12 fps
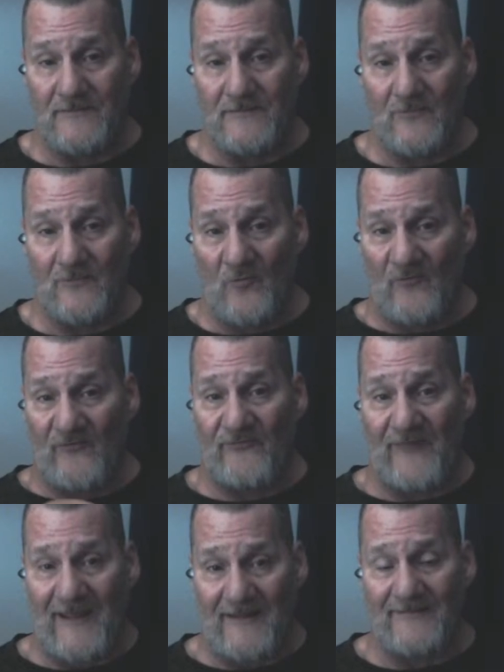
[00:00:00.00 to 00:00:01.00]
or
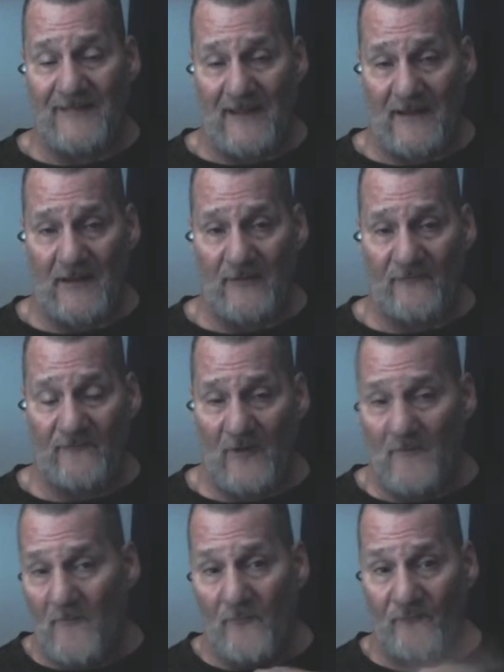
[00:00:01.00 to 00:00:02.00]
states that he's
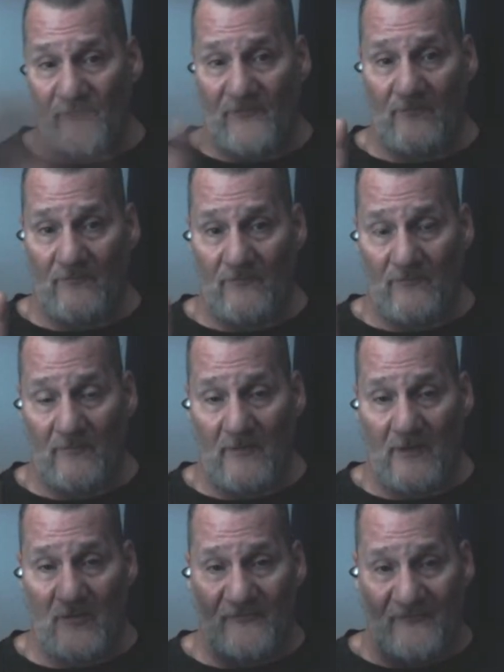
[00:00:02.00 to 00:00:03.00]
from,
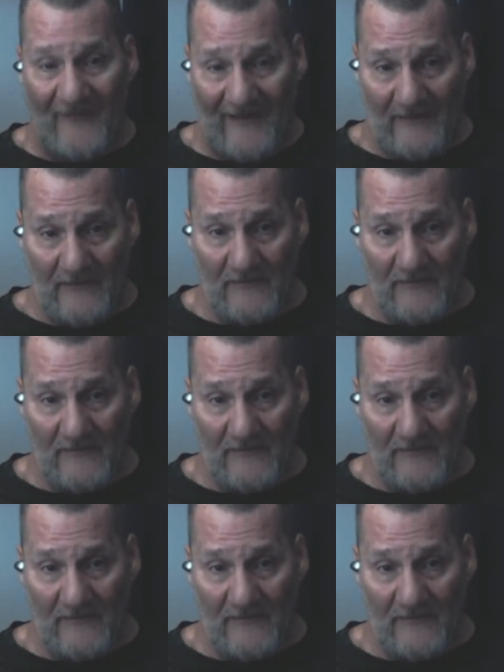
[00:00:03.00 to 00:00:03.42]
it goes silent.